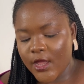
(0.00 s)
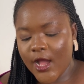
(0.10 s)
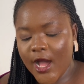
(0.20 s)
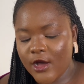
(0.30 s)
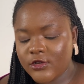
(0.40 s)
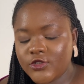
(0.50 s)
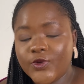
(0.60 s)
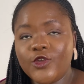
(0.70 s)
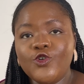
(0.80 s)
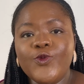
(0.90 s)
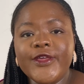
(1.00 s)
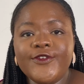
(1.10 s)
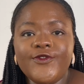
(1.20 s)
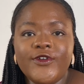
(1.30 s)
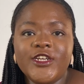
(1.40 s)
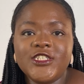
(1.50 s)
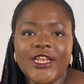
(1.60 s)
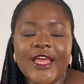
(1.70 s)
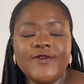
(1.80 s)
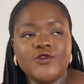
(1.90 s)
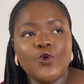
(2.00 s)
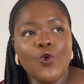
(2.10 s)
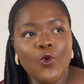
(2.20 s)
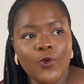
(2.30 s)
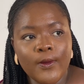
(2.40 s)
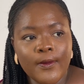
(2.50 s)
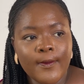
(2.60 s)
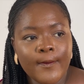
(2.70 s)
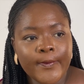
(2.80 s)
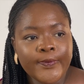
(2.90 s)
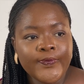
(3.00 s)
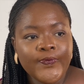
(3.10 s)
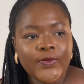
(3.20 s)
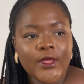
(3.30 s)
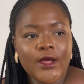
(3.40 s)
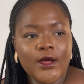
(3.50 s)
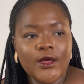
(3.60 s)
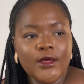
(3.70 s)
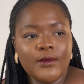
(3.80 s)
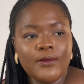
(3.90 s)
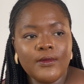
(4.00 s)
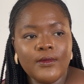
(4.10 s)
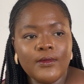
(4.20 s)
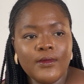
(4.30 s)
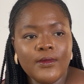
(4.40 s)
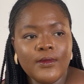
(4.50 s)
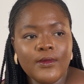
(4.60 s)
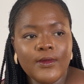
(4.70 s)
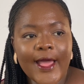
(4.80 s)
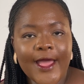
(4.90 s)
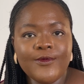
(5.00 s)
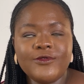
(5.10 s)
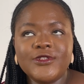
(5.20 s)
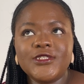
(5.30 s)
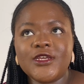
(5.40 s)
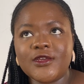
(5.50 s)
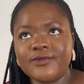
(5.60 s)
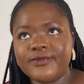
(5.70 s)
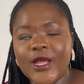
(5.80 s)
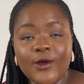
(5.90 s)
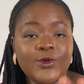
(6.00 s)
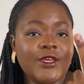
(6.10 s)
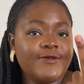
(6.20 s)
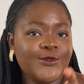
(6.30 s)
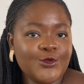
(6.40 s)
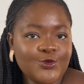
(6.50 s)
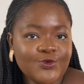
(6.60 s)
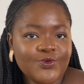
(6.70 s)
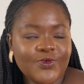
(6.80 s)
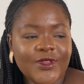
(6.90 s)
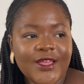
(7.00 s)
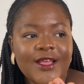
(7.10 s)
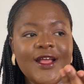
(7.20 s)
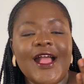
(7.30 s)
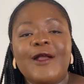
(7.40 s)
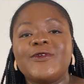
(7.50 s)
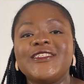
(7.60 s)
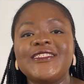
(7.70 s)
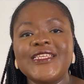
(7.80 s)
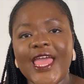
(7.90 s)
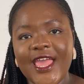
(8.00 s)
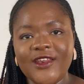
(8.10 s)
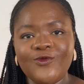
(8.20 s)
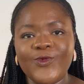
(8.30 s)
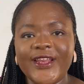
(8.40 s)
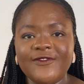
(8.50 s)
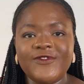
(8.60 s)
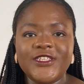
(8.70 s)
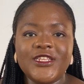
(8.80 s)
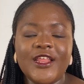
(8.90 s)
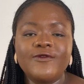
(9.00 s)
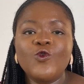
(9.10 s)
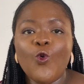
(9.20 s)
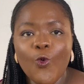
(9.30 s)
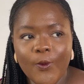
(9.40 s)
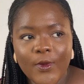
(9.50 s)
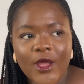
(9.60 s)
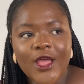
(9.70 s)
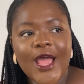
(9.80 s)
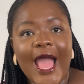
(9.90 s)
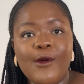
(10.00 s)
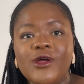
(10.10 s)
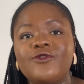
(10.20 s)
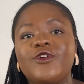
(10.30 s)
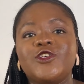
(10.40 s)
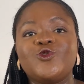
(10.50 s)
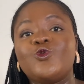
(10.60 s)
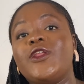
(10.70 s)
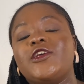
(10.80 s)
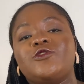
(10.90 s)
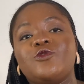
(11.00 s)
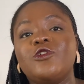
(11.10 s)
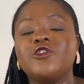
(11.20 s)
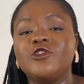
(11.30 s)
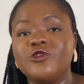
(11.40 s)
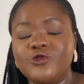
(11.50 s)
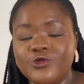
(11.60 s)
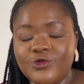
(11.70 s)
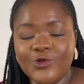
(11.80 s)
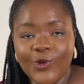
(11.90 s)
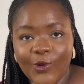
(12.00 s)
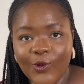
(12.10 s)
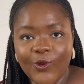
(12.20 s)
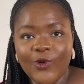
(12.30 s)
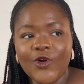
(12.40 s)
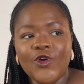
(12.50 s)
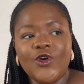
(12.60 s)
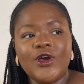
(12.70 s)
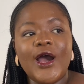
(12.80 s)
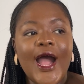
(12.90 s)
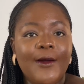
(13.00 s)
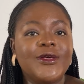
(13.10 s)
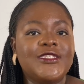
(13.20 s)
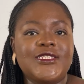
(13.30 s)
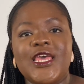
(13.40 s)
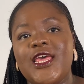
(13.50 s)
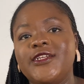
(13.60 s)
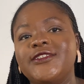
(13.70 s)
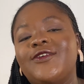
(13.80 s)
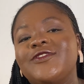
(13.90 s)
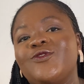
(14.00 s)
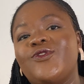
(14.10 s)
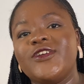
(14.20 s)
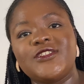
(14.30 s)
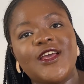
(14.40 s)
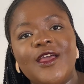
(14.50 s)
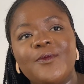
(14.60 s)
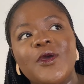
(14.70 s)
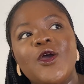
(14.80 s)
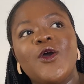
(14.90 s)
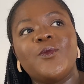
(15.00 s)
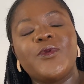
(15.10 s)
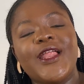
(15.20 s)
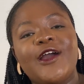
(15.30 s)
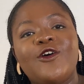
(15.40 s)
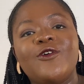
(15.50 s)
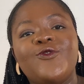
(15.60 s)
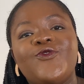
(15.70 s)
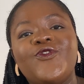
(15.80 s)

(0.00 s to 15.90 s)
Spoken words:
How old were you when you first left home? I would say I would give 2. I was 10 when I first left home. I went for a school excursion to Togo. I was 10. That was the first time. But I was